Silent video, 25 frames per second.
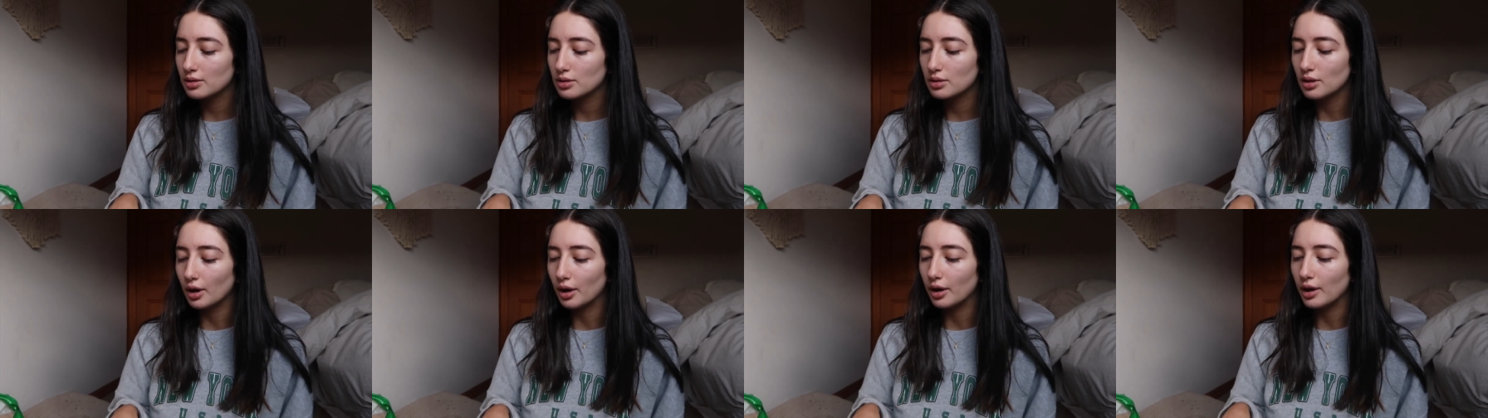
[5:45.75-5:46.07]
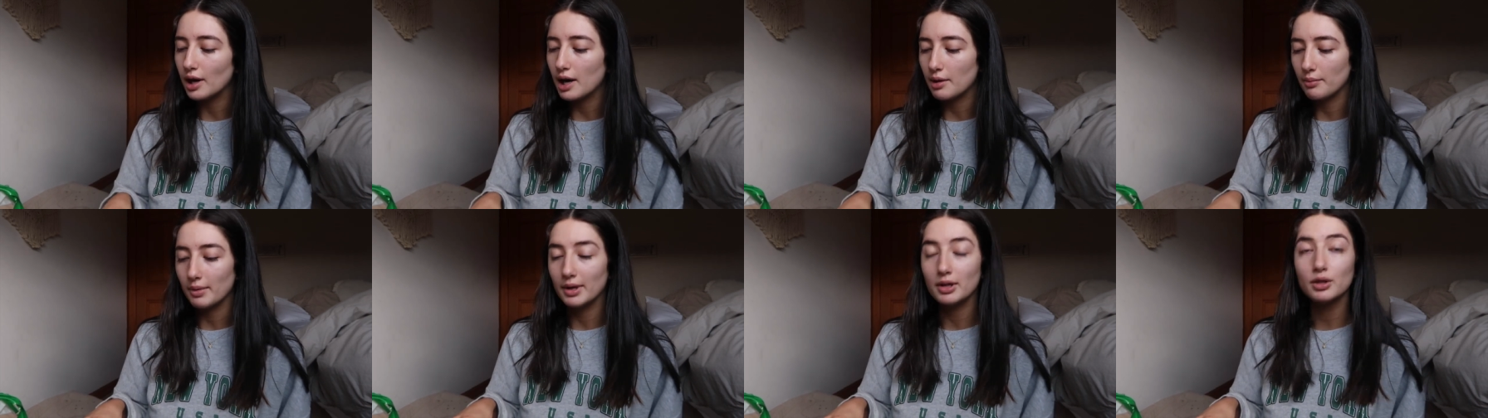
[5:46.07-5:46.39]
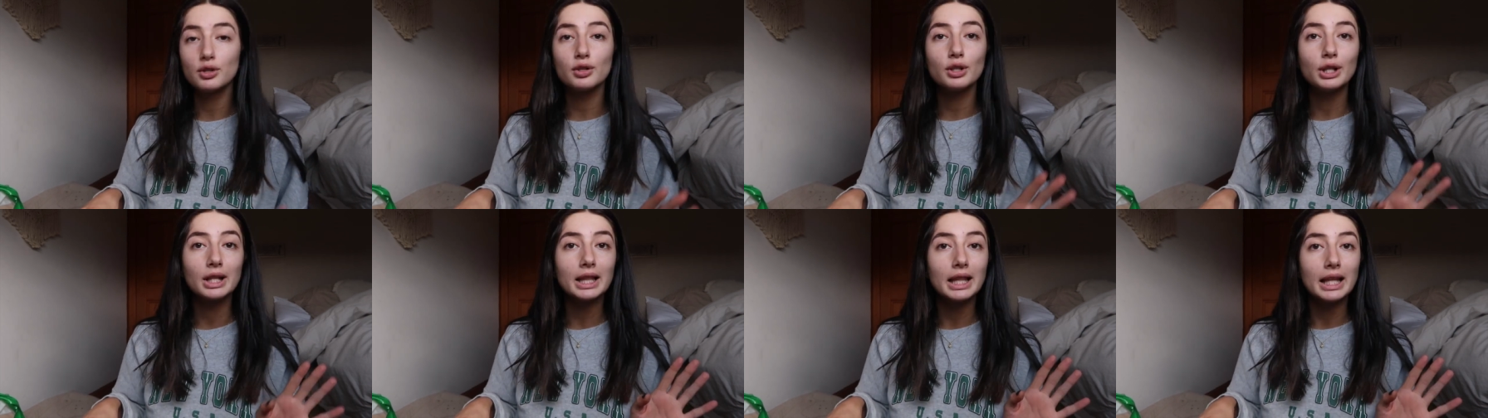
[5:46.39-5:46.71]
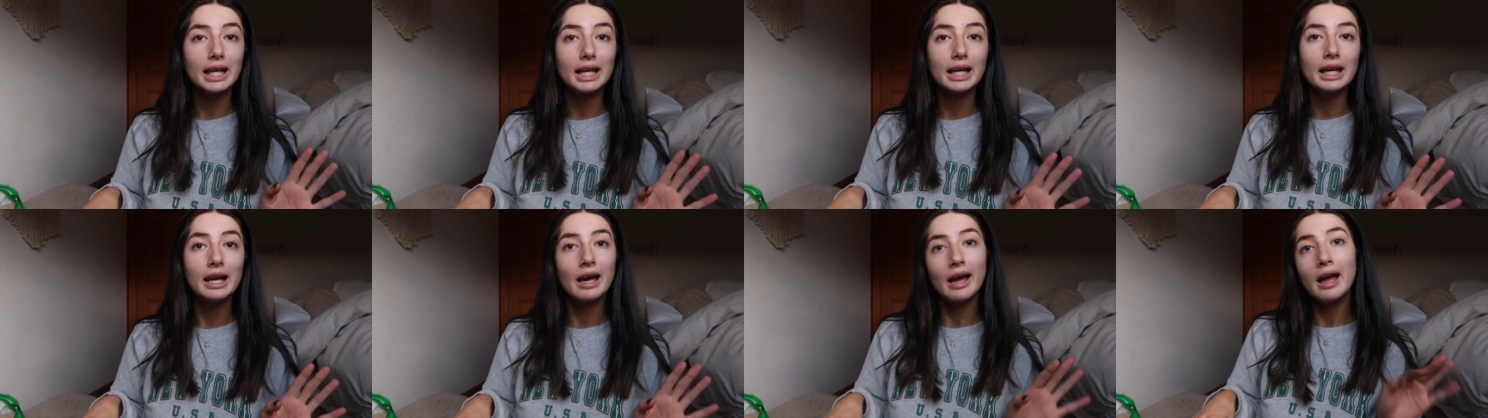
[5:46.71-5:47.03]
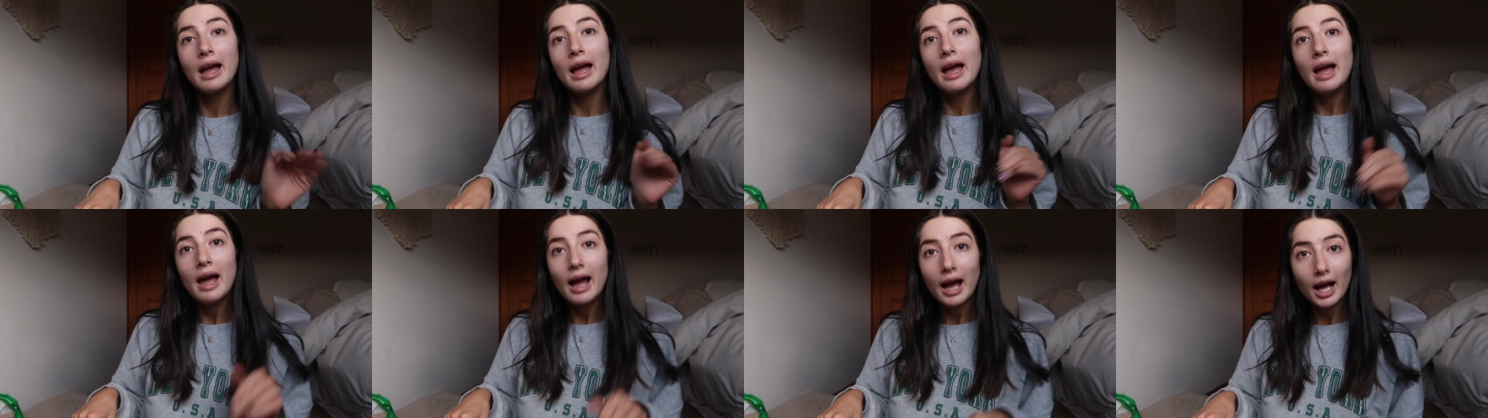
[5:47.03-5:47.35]
So I went to the
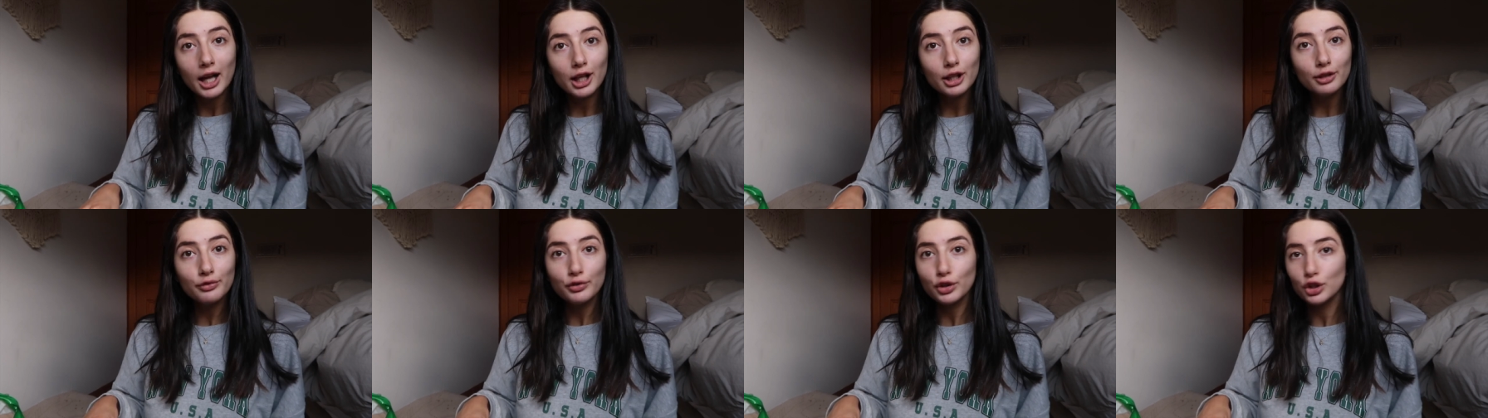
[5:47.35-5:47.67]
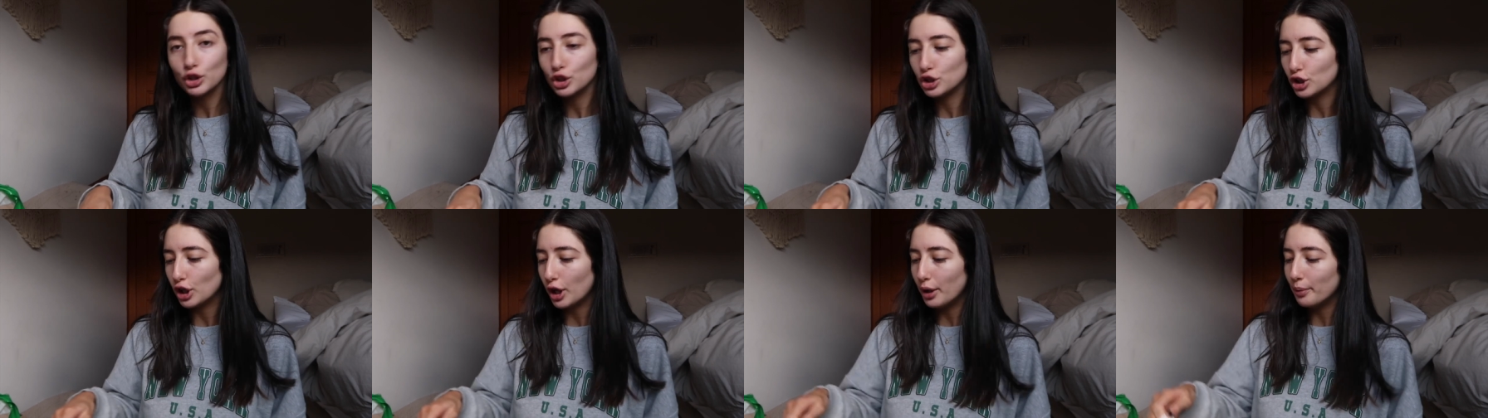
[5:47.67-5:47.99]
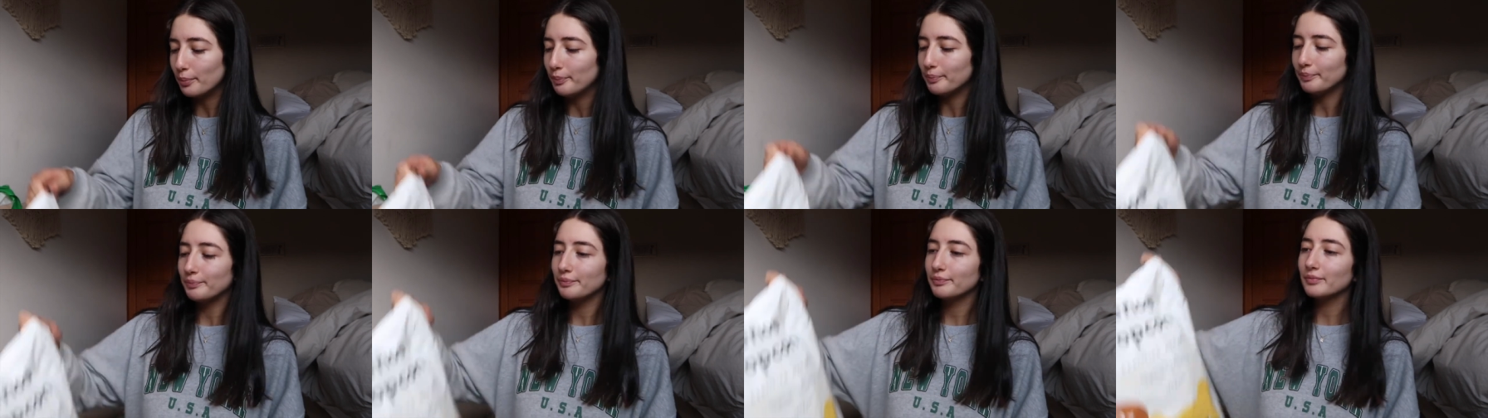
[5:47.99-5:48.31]
health food shop,